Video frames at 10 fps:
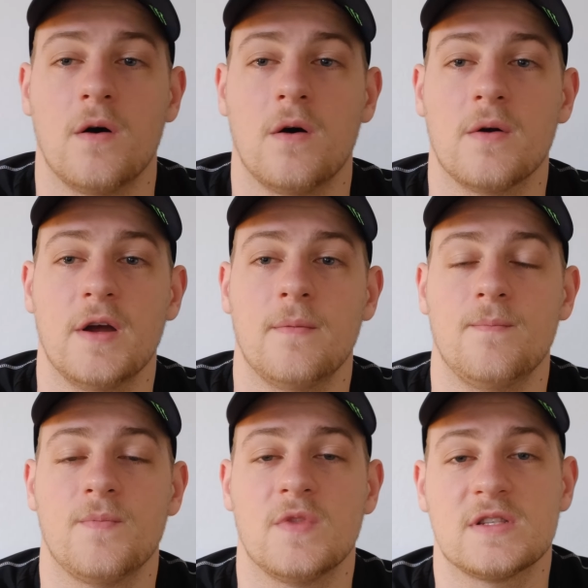Alright,
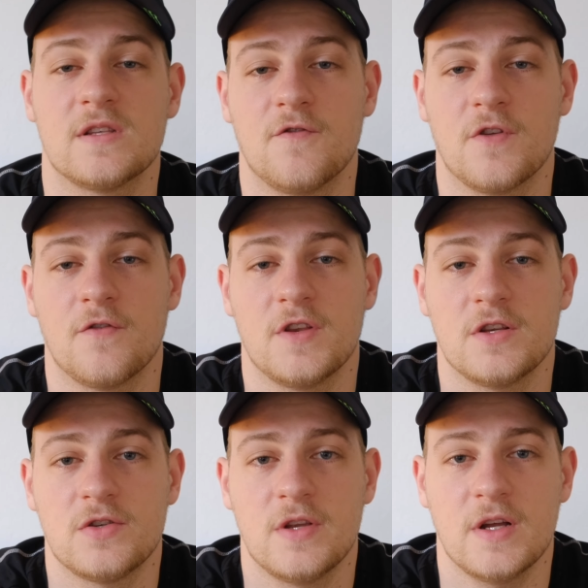this is it for the video
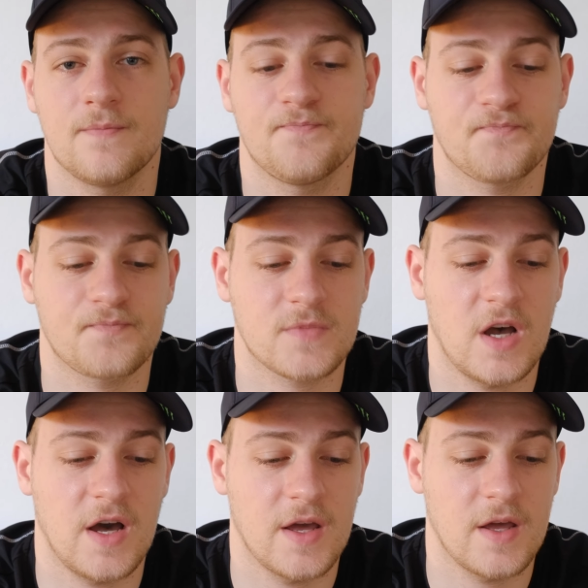today.
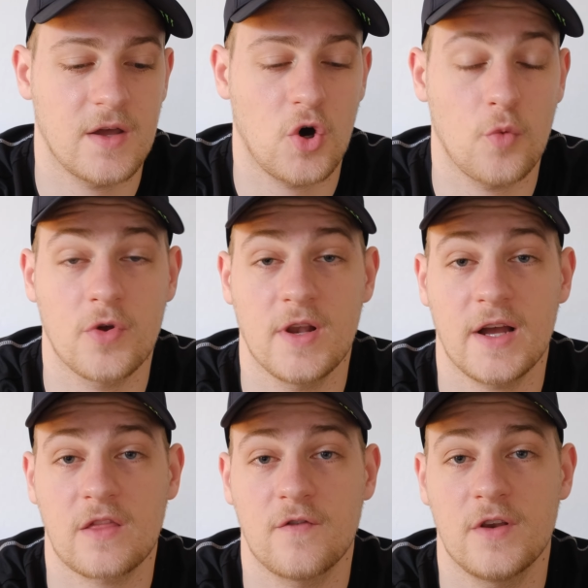I hope you
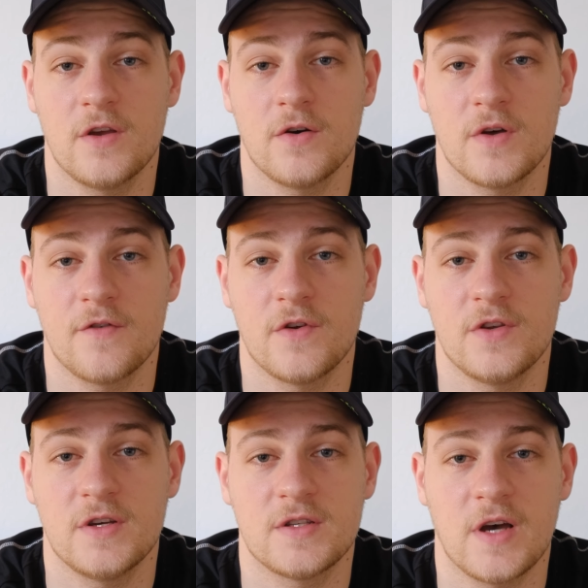liked the video. If you
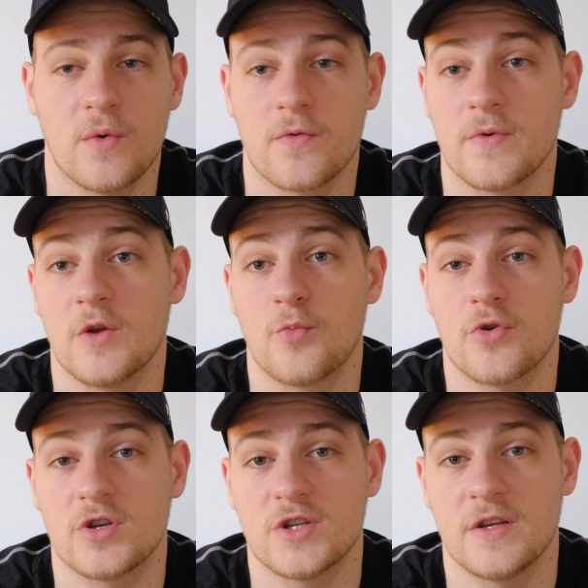did, I would really
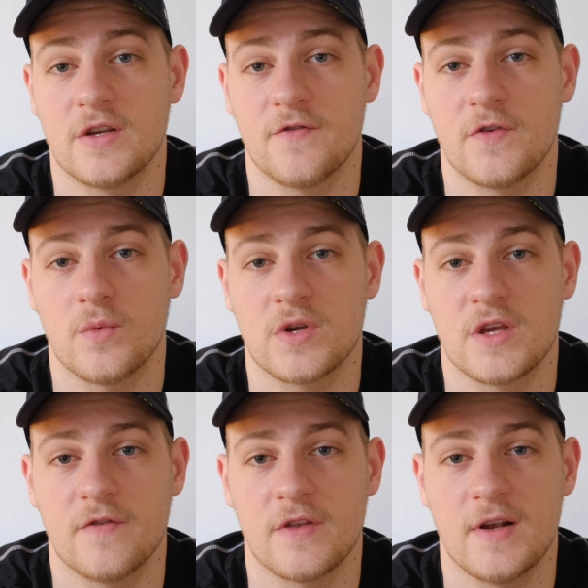appreciate it if you would
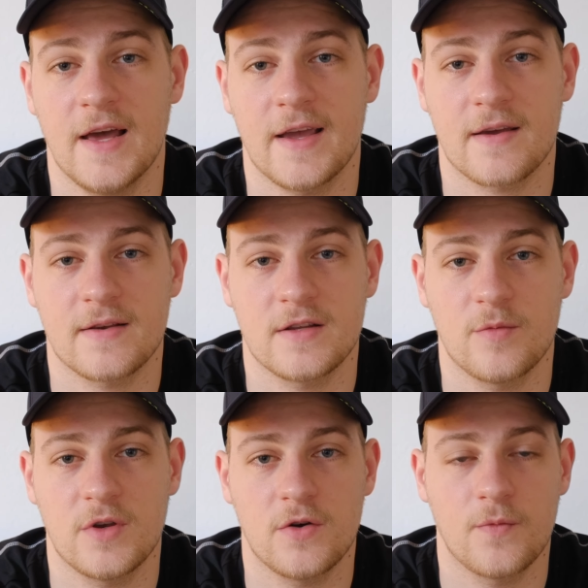give it a like down
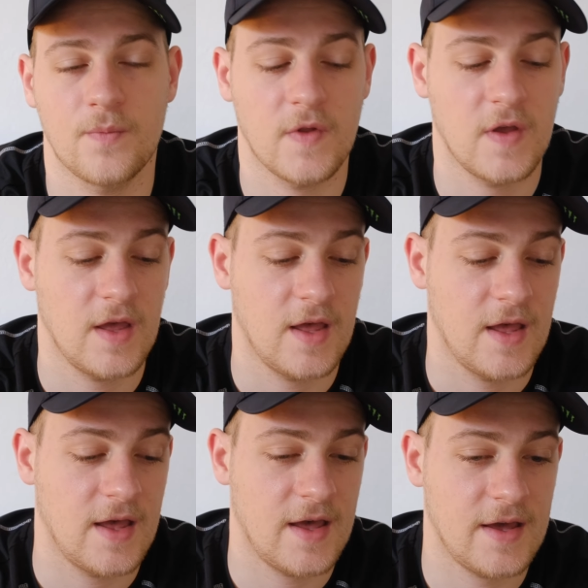below.
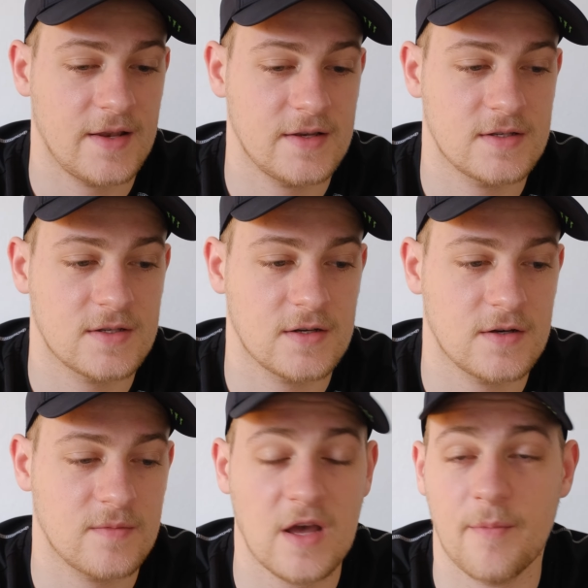And
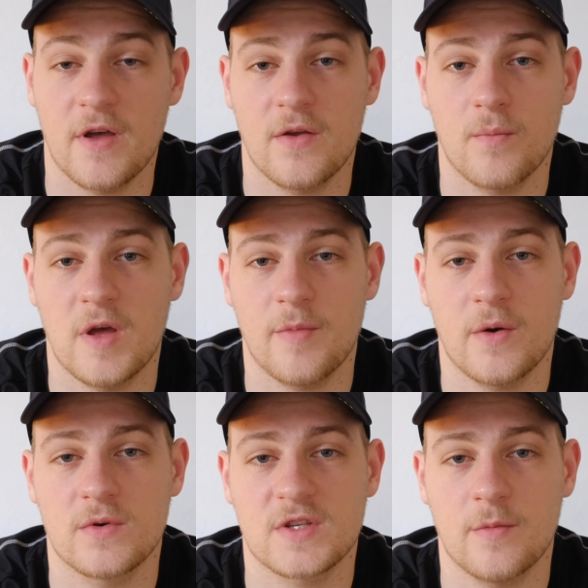yeah, maybe I
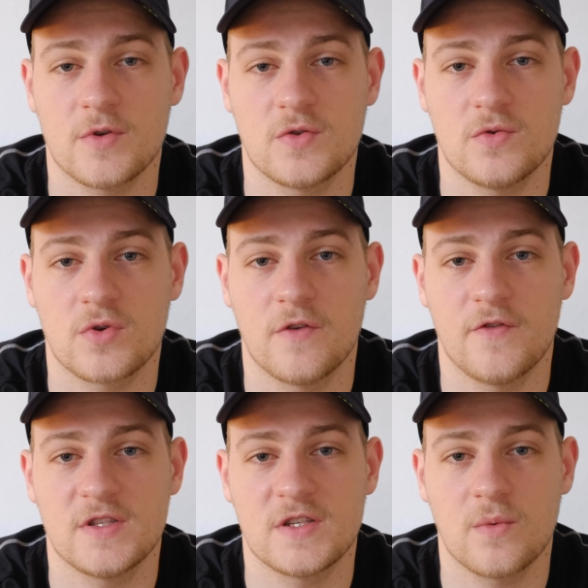was able to
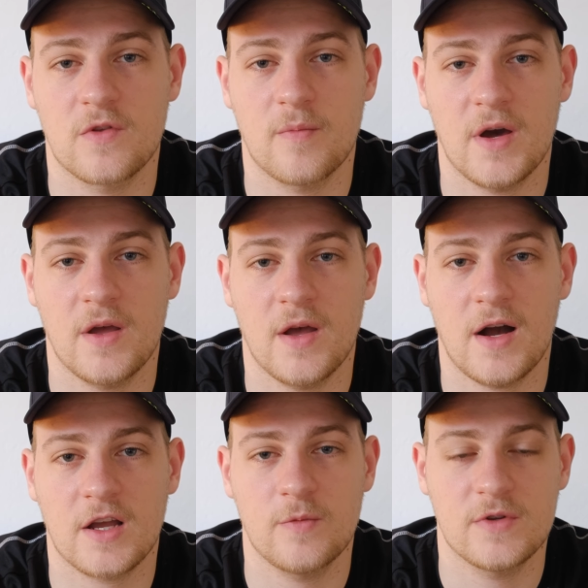convince you with my
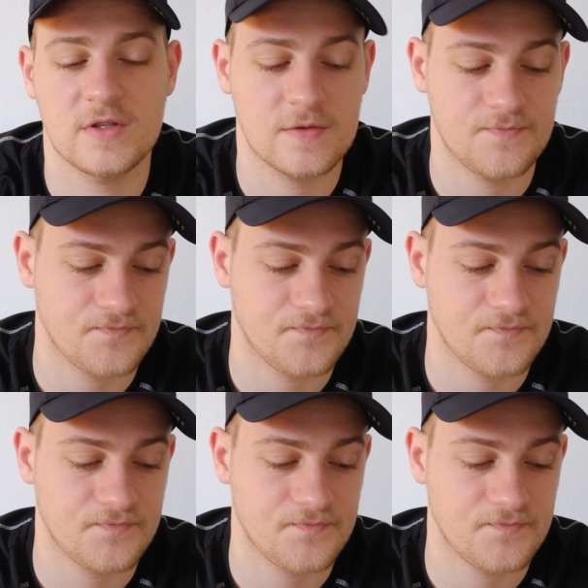arguments.